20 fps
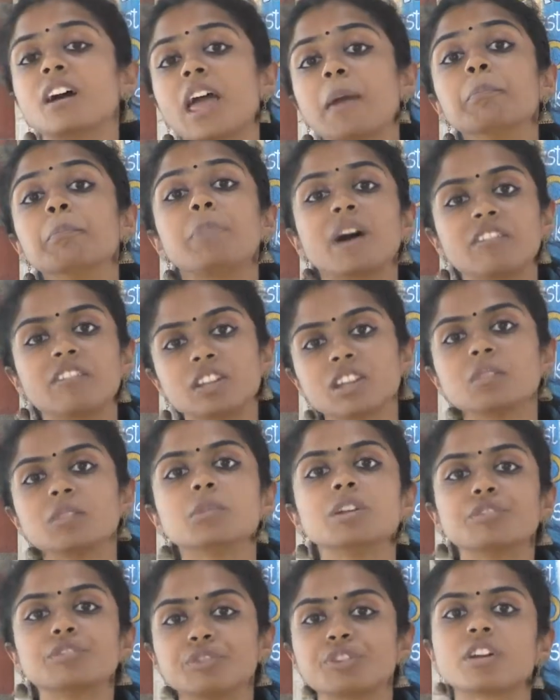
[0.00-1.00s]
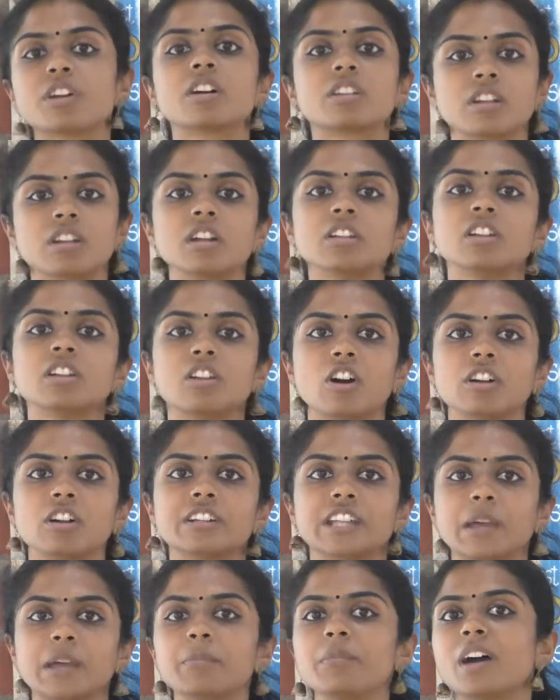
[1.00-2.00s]
empowering me for a really
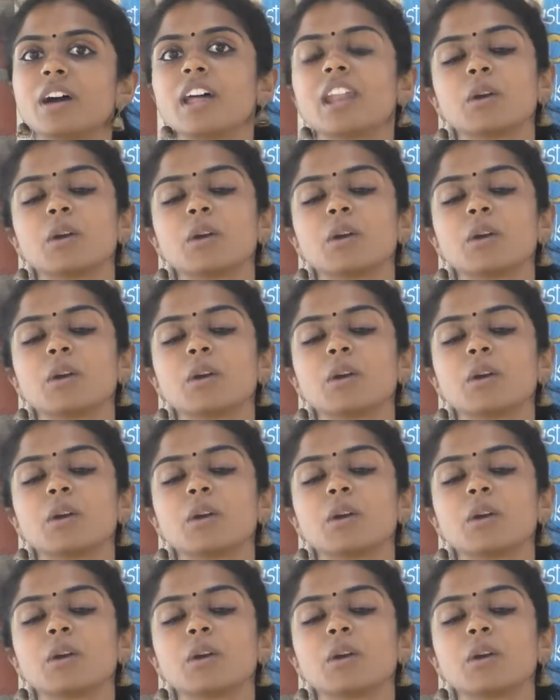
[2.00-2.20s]
long time,